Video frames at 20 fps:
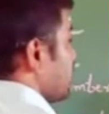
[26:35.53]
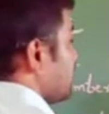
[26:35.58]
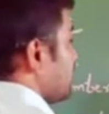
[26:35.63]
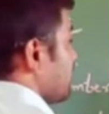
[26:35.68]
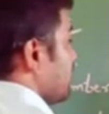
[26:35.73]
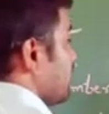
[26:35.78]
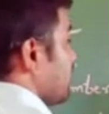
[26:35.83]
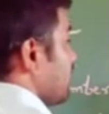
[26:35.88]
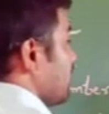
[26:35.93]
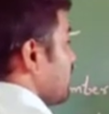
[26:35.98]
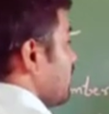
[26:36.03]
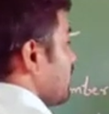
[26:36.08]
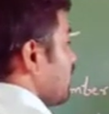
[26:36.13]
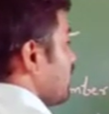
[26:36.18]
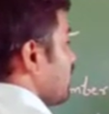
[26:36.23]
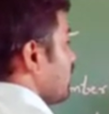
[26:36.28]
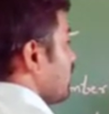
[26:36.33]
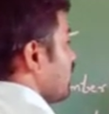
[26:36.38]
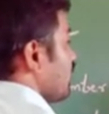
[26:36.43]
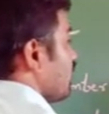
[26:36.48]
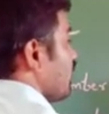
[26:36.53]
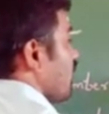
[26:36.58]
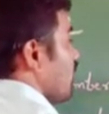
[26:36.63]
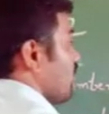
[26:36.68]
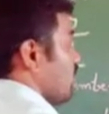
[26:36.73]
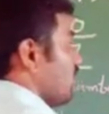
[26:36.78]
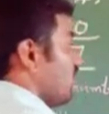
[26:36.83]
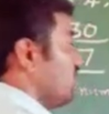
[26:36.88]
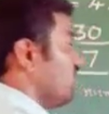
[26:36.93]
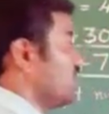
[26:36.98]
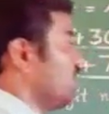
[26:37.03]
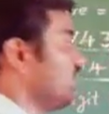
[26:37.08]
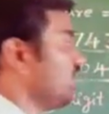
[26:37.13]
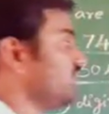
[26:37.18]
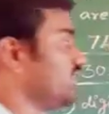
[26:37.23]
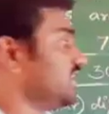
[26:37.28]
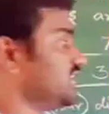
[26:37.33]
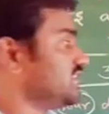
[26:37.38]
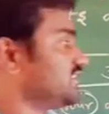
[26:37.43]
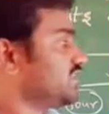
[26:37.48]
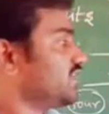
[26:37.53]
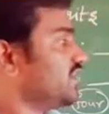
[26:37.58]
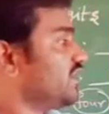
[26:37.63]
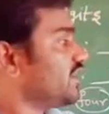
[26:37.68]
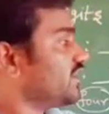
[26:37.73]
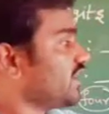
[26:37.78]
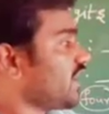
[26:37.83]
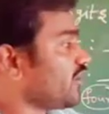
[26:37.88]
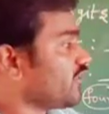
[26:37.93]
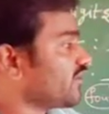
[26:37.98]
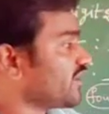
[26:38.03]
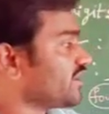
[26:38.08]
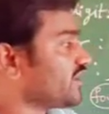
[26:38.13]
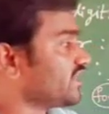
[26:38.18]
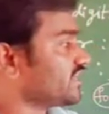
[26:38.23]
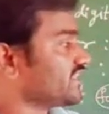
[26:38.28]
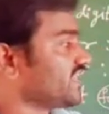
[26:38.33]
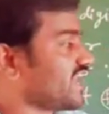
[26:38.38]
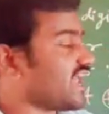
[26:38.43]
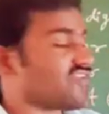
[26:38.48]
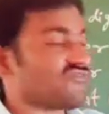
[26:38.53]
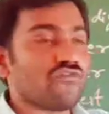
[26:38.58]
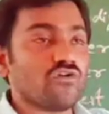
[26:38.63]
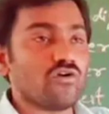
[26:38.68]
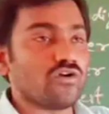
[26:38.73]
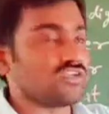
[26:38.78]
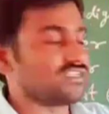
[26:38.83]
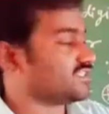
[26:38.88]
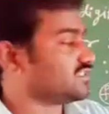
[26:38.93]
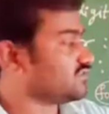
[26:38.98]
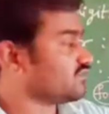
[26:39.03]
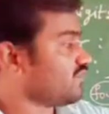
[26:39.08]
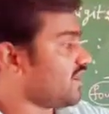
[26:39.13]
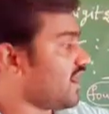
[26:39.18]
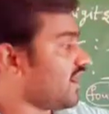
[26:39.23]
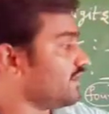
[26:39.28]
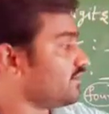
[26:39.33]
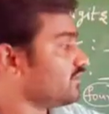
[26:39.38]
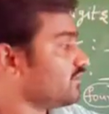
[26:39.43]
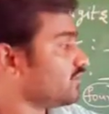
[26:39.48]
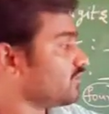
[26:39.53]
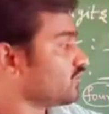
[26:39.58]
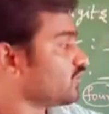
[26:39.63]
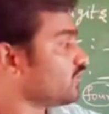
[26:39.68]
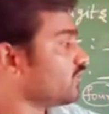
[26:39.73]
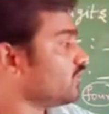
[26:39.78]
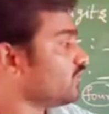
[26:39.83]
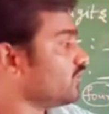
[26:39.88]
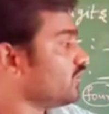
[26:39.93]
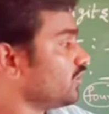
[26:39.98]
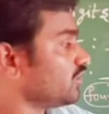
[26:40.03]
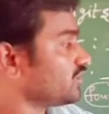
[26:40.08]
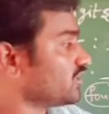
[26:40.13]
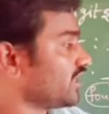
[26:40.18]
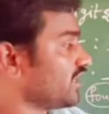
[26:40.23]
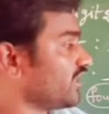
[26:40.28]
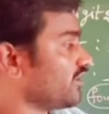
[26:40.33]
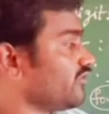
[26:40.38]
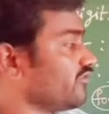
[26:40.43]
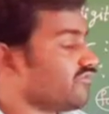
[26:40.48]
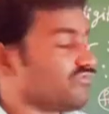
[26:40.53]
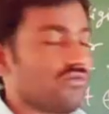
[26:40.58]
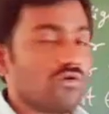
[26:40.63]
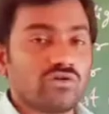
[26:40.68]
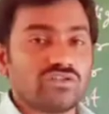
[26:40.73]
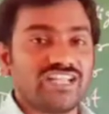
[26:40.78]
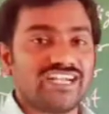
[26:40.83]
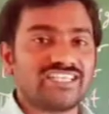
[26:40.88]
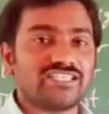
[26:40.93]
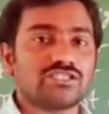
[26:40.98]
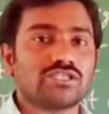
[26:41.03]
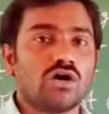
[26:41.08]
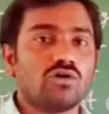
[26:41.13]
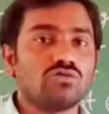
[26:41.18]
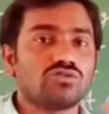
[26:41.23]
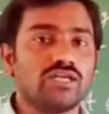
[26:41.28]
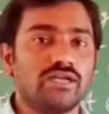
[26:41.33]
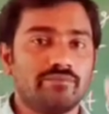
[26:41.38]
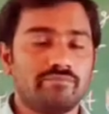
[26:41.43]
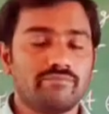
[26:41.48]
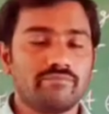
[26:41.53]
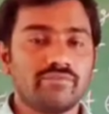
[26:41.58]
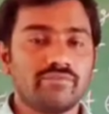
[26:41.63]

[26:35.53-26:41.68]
3, 4. Finished. Now here there are 4 digits. 1, 2, 3, 4. That is 1000.